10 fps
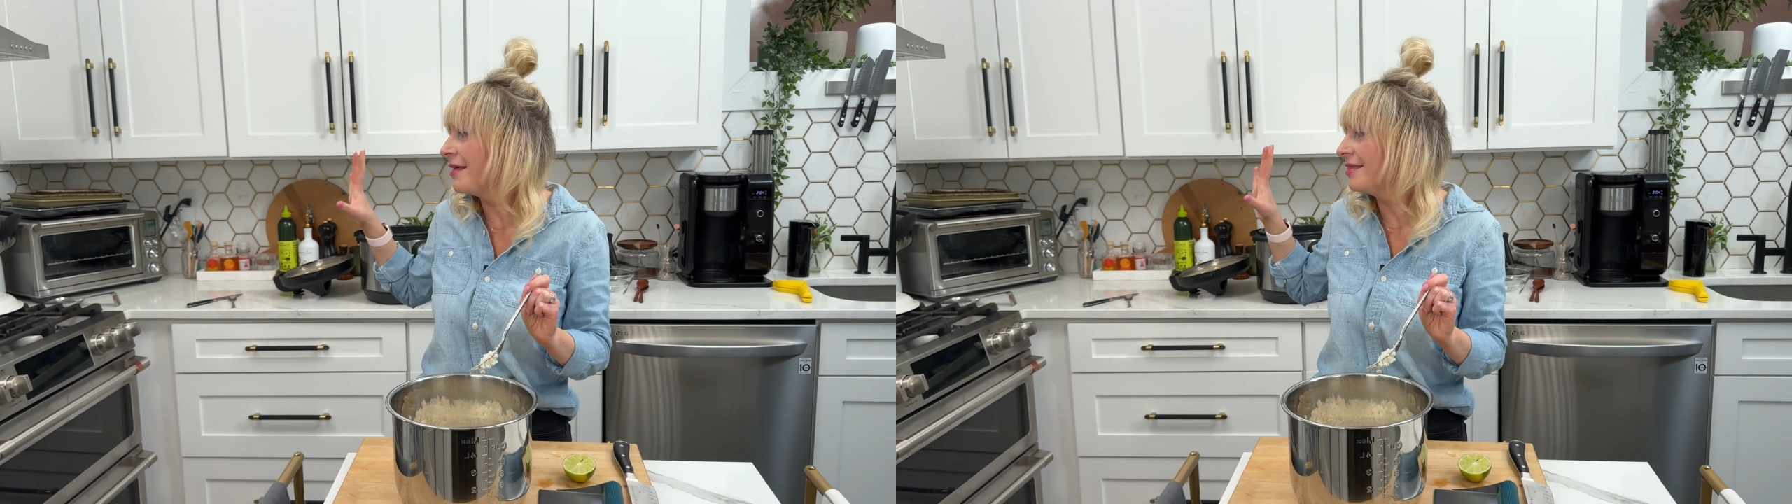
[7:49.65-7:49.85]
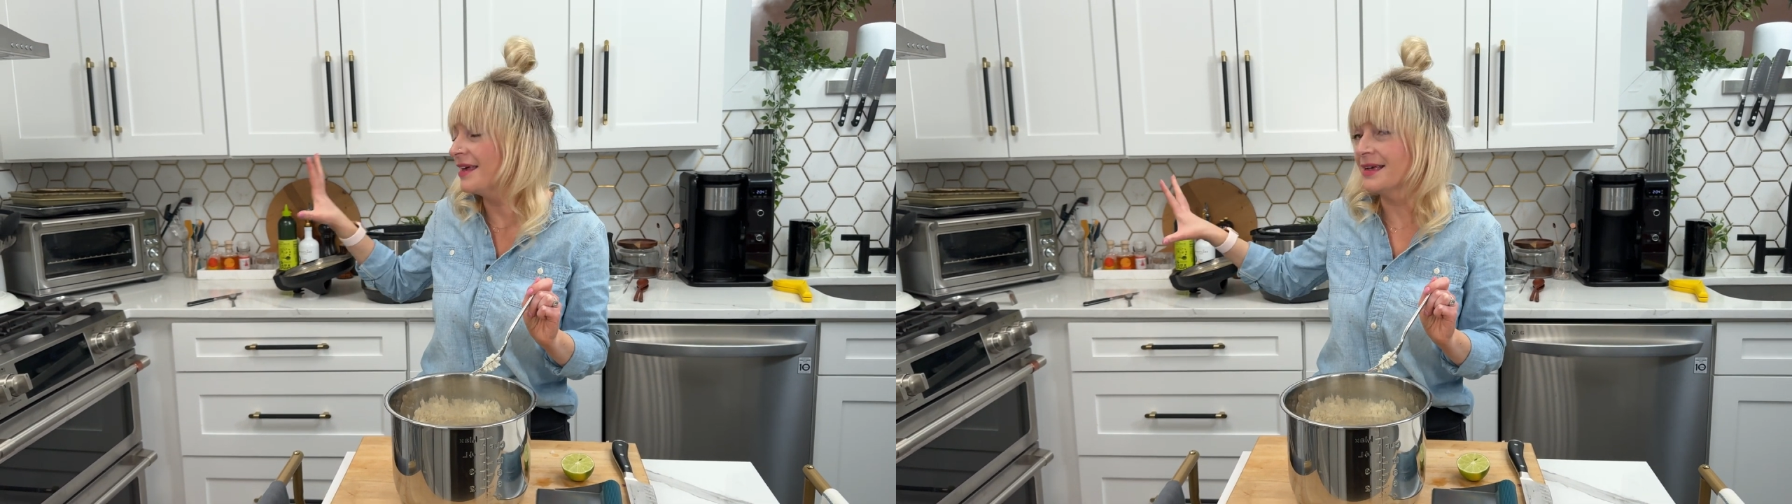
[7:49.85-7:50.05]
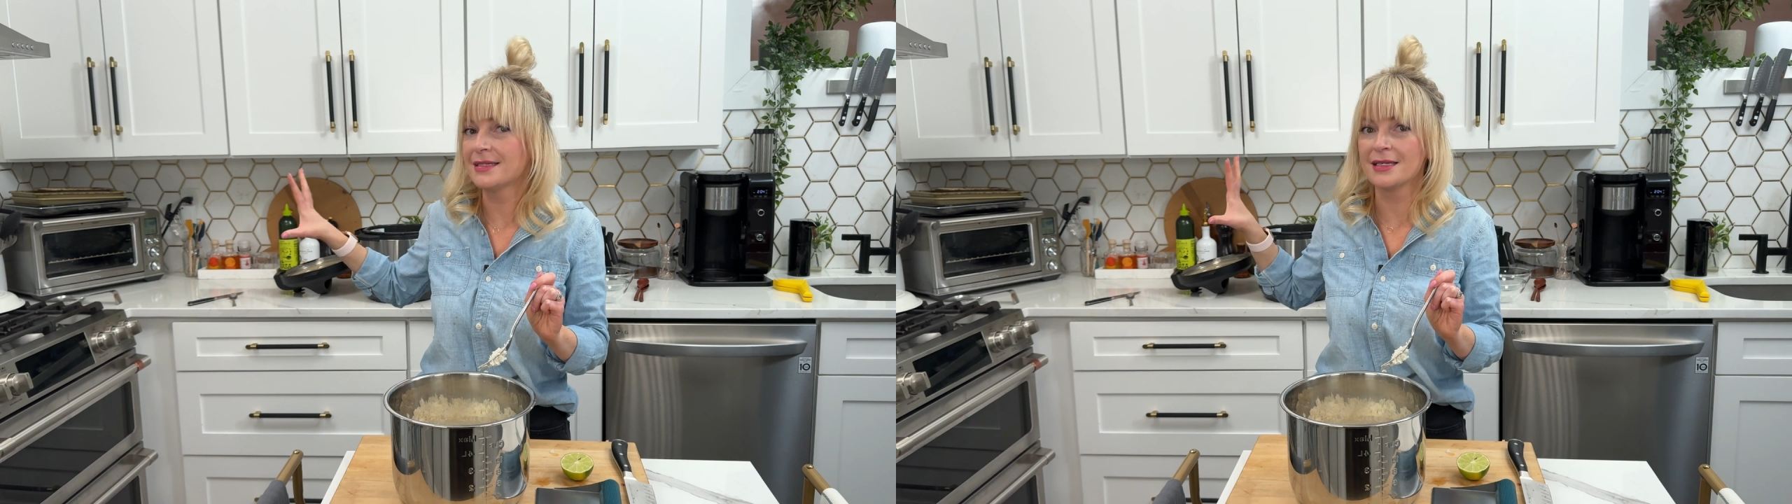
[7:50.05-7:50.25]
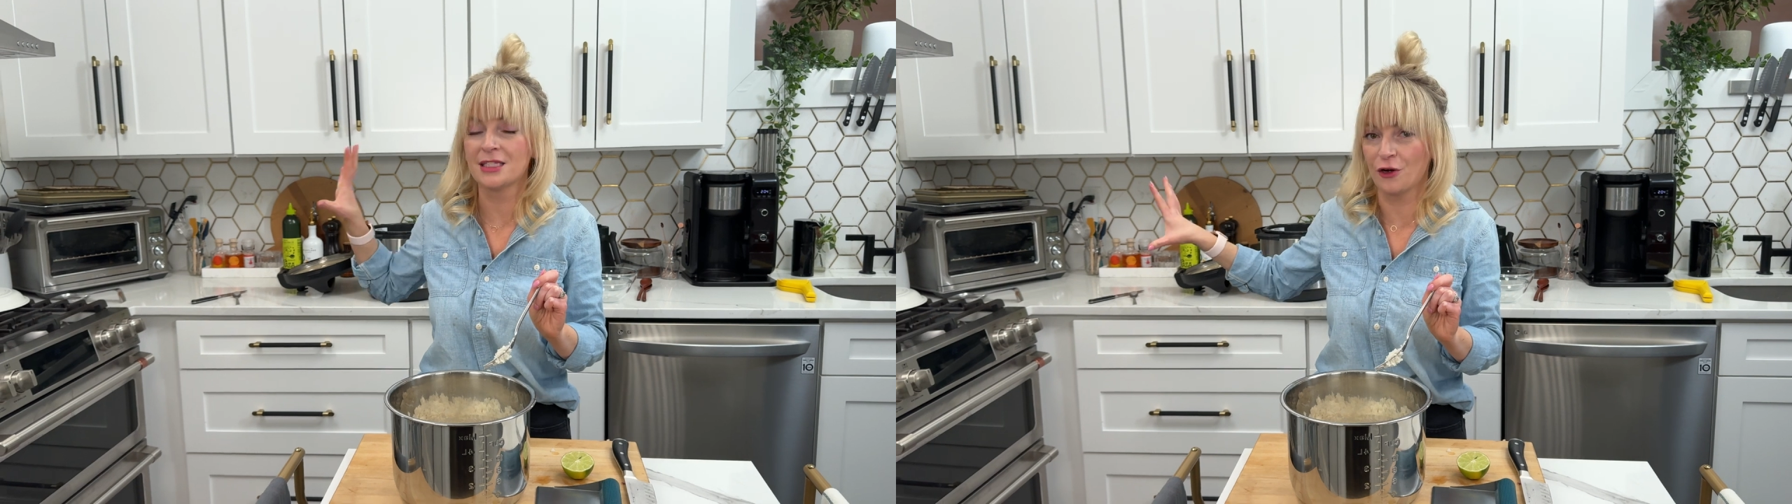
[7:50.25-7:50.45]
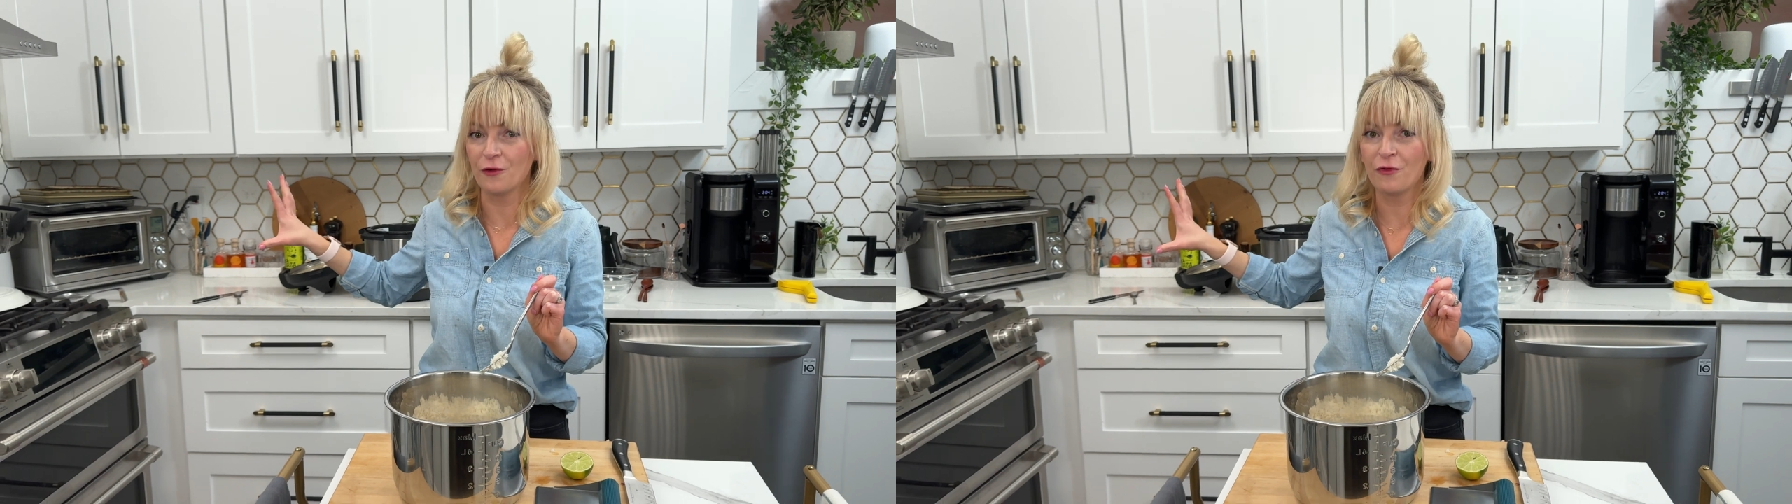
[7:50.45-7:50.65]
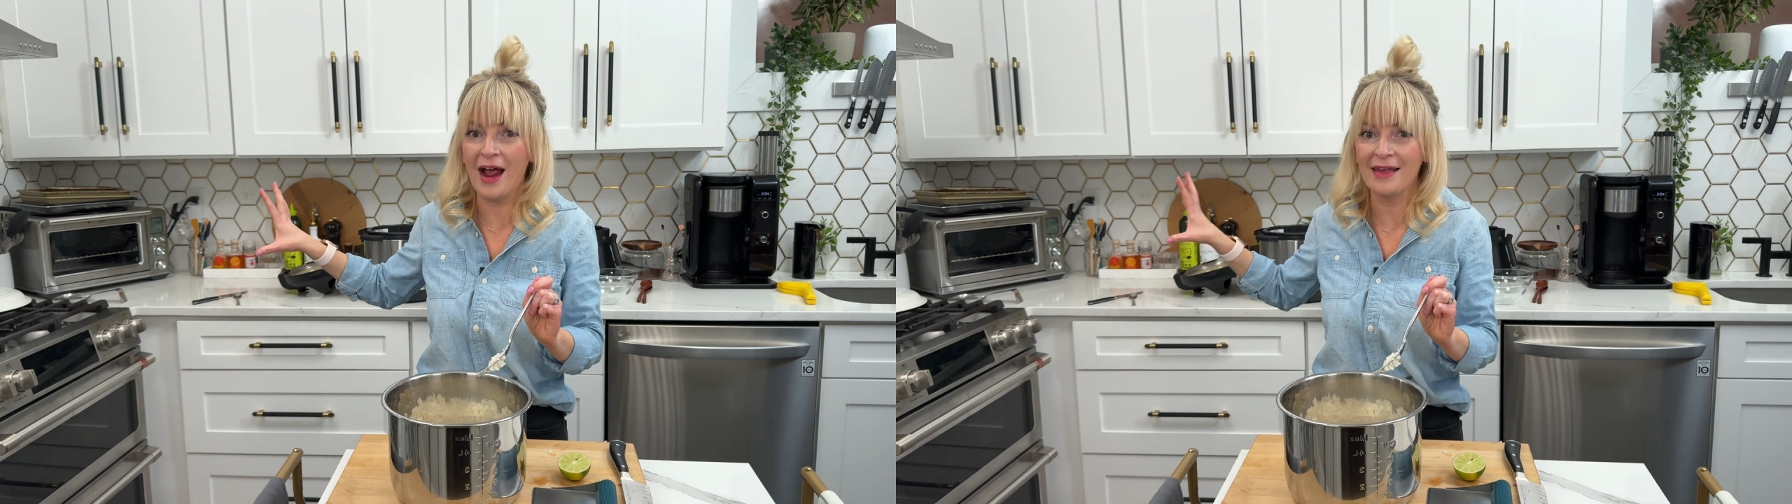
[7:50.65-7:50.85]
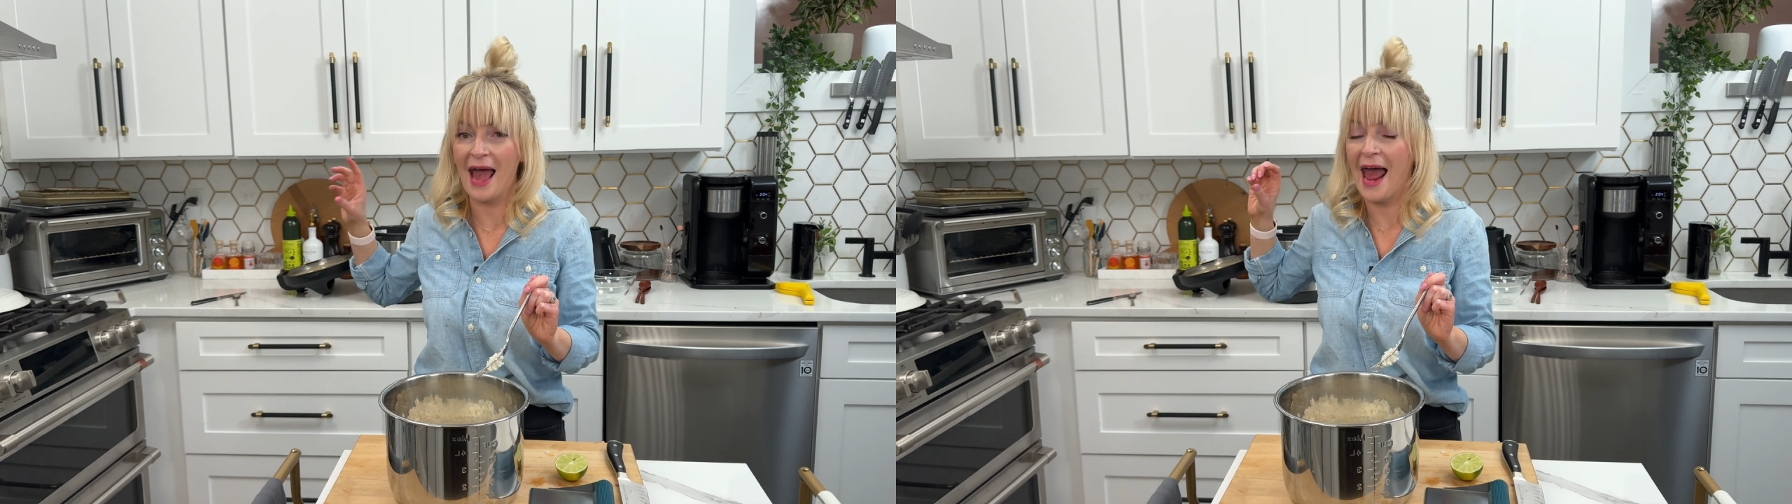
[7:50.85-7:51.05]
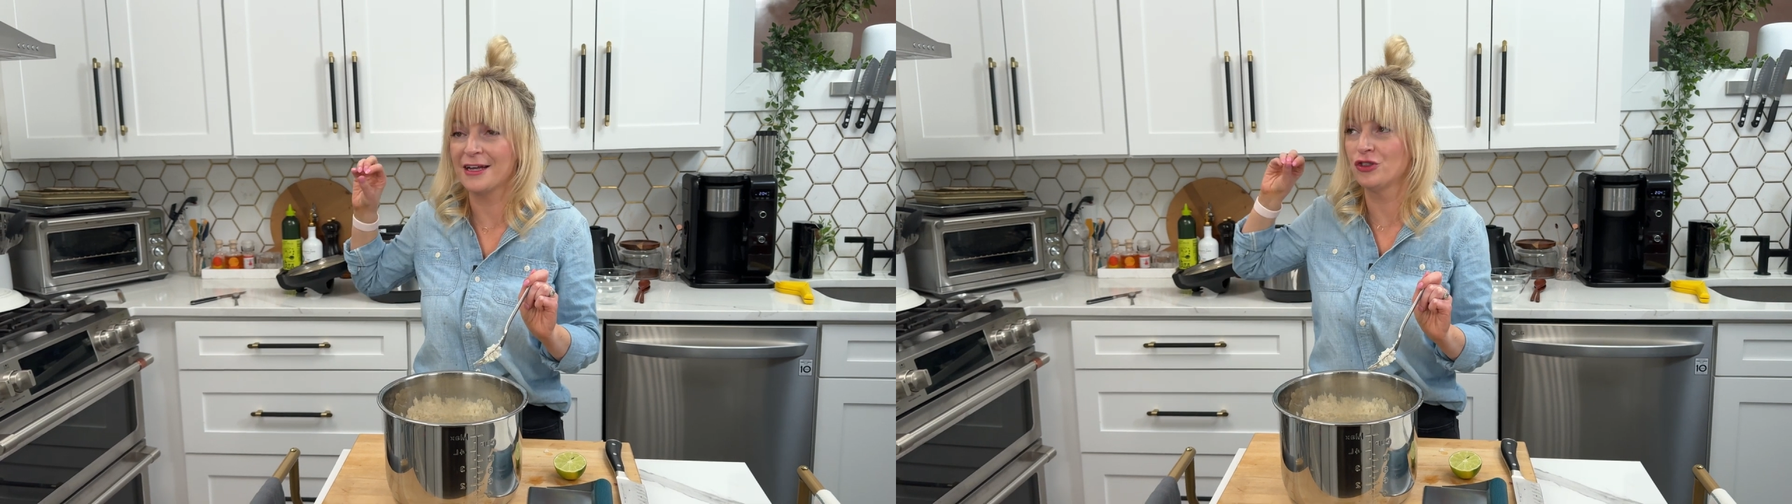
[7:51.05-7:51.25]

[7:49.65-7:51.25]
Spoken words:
this stir fry that has